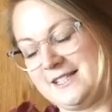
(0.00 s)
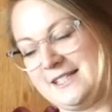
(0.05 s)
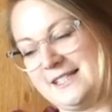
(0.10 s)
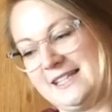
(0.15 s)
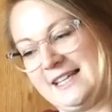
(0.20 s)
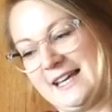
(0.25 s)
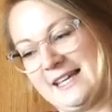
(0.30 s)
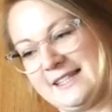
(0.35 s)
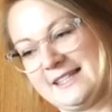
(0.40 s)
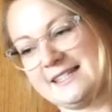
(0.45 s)
to
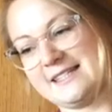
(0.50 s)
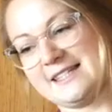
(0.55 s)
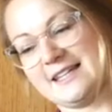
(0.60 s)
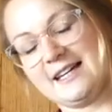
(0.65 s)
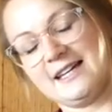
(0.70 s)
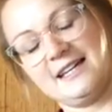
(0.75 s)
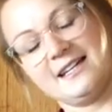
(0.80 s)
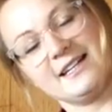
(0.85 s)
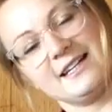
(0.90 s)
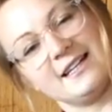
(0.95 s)
the other
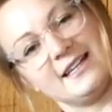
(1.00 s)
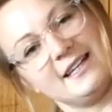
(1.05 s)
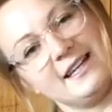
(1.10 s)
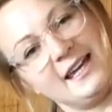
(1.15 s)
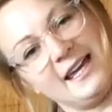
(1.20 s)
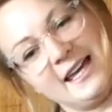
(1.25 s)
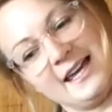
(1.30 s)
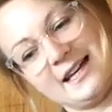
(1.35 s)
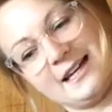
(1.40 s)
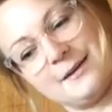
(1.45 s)
side.
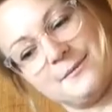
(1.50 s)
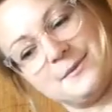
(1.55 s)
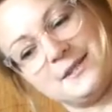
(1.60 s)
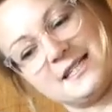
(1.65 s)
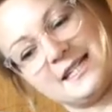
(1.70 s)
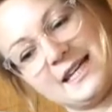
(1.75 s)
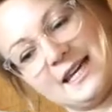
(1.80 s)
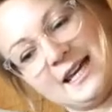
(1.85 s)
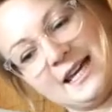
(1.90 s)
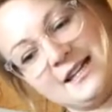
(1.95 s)
Hand comes
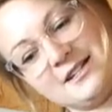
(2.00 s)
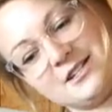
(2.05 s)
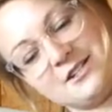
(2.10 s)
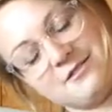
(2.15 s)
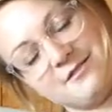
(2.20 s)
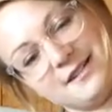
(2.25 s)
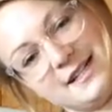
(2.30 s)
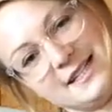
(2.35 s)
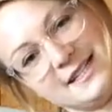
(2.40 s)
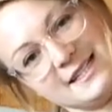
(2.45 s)
down
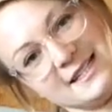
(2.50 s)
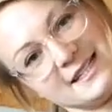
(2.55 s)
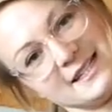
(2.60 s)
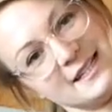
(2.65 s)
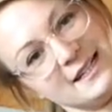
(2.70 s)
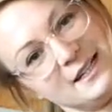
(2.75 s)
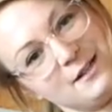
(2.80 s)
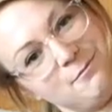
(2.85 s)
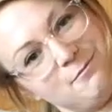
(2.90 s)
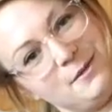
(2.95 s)
to rest,
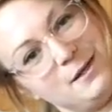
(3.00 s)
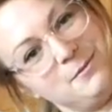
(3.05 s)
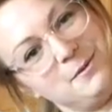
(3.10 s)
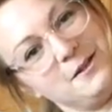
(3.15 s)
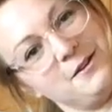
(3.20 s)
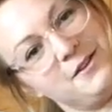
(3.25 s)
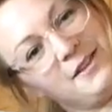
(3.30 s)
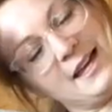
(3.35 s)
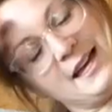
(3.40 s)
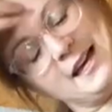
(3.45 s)

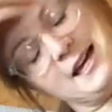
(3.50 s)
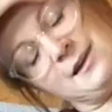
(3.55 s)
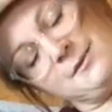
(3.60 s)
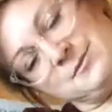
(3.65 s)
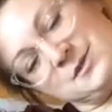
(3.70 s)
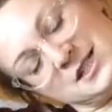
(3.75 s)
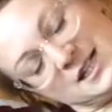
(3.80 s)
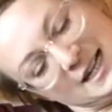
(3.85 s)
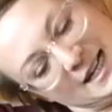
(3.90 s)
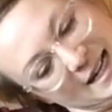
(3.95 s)
maybe on the
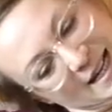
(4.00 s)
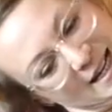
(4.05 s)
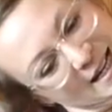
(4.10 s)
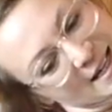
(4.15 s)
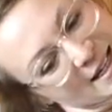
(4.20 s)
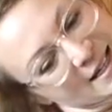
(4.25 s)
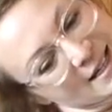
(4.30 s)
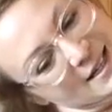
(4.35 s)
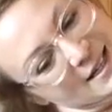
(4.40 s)
armchair.